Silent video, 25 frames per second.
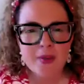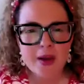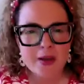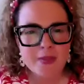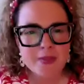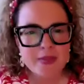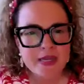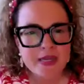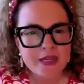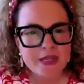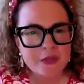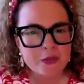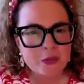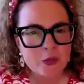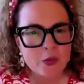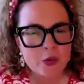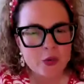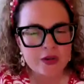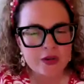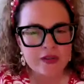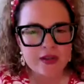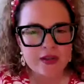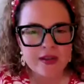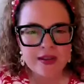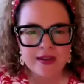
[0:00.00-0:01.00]
I'm Eden
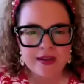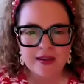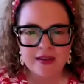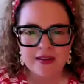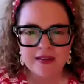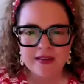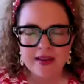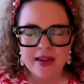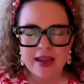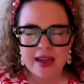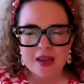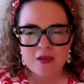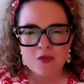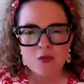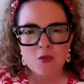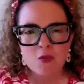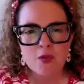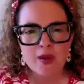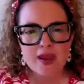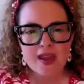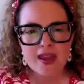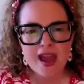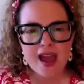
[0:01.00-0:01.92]
Gordon Hill, and we